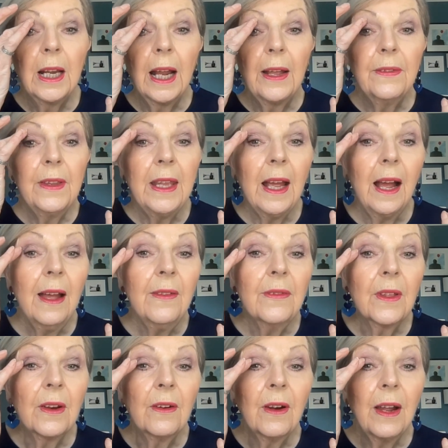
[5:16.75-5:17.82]
And the
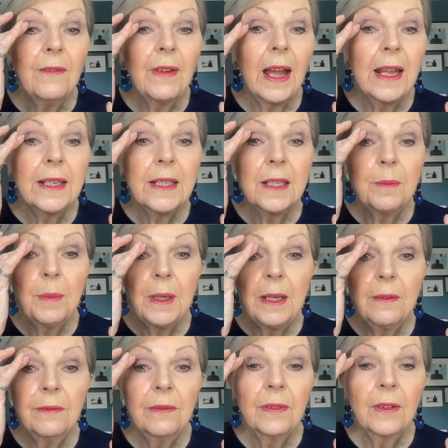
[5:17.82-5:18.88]
other, I've added a bit of